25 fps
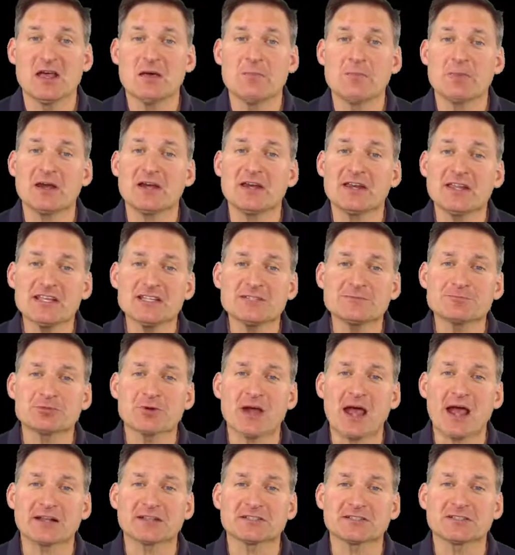But it is
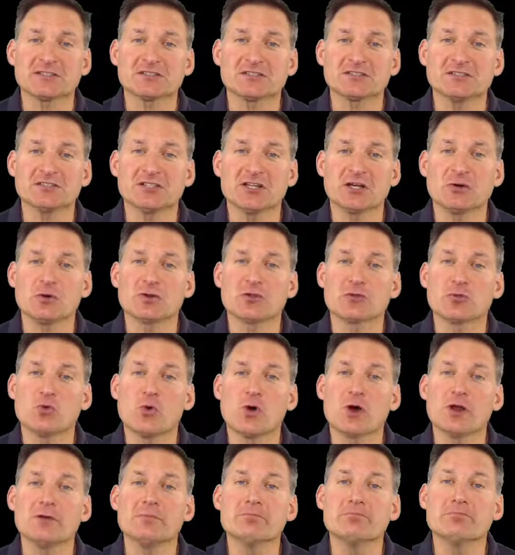practical to deal with
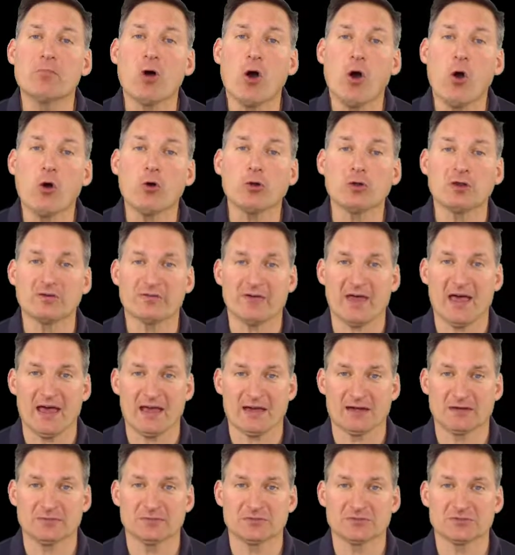1 mole of
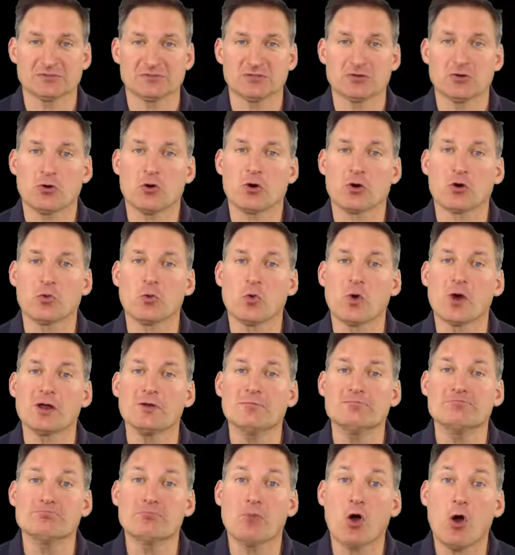atoms or
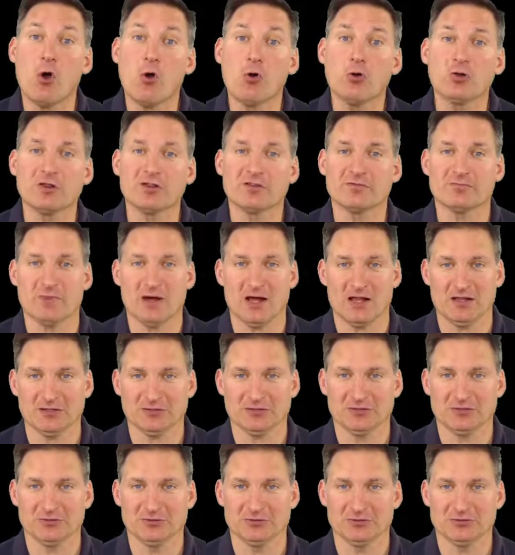1 mole of
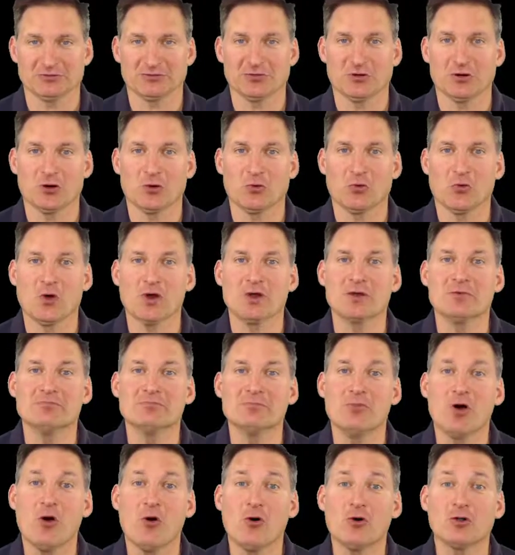molecules or 1
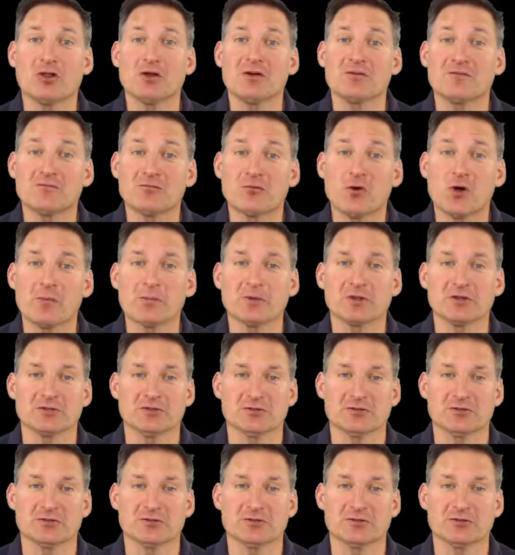mole of formula